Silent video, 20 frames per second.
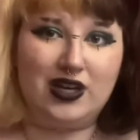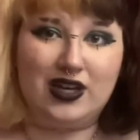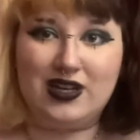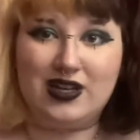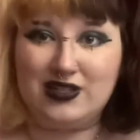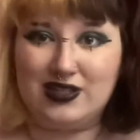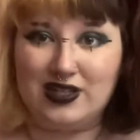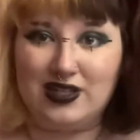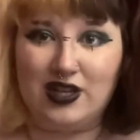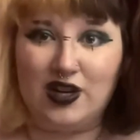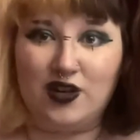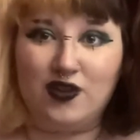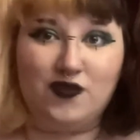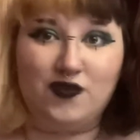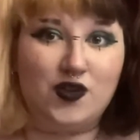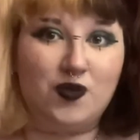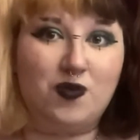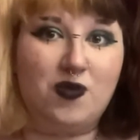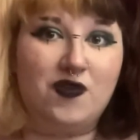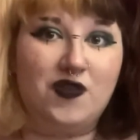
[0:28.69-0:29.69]
to sit down and
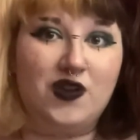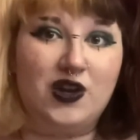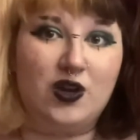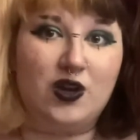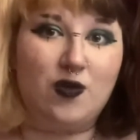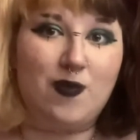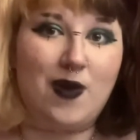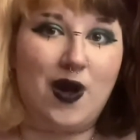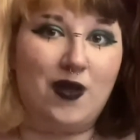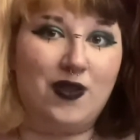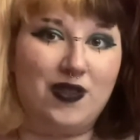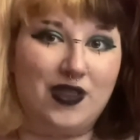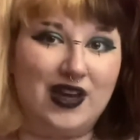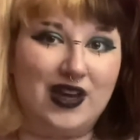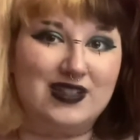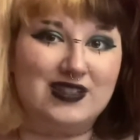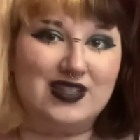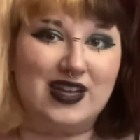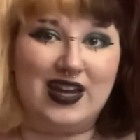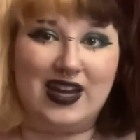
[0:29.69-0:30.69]
film a video about
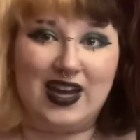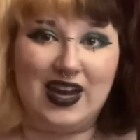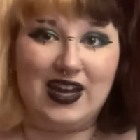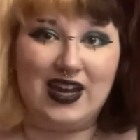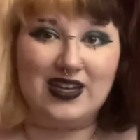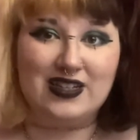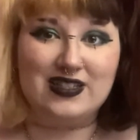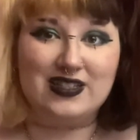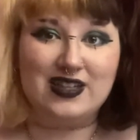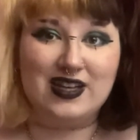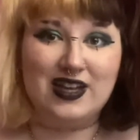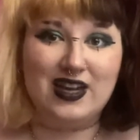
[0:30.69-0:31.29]
things I hate.